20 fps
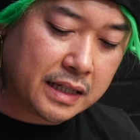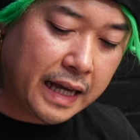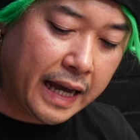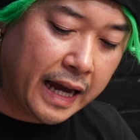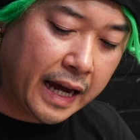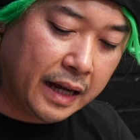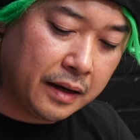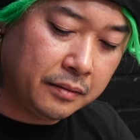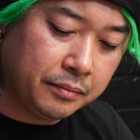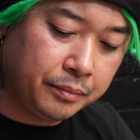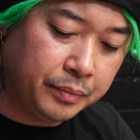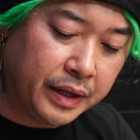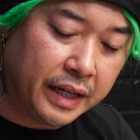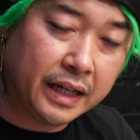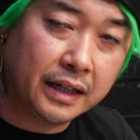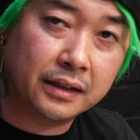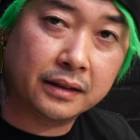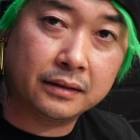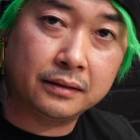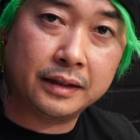and
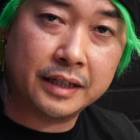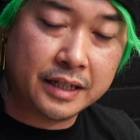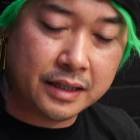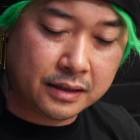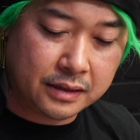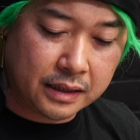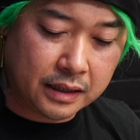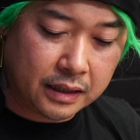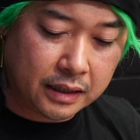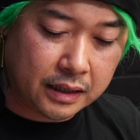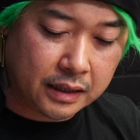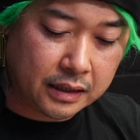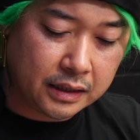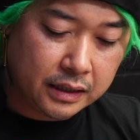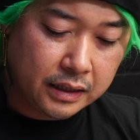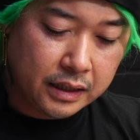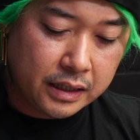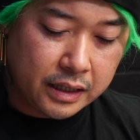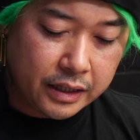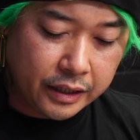being these, uh,
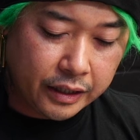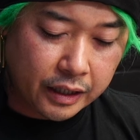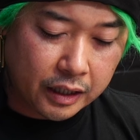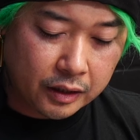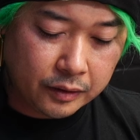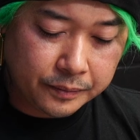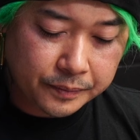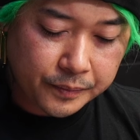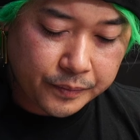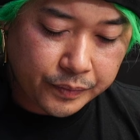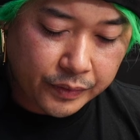you know,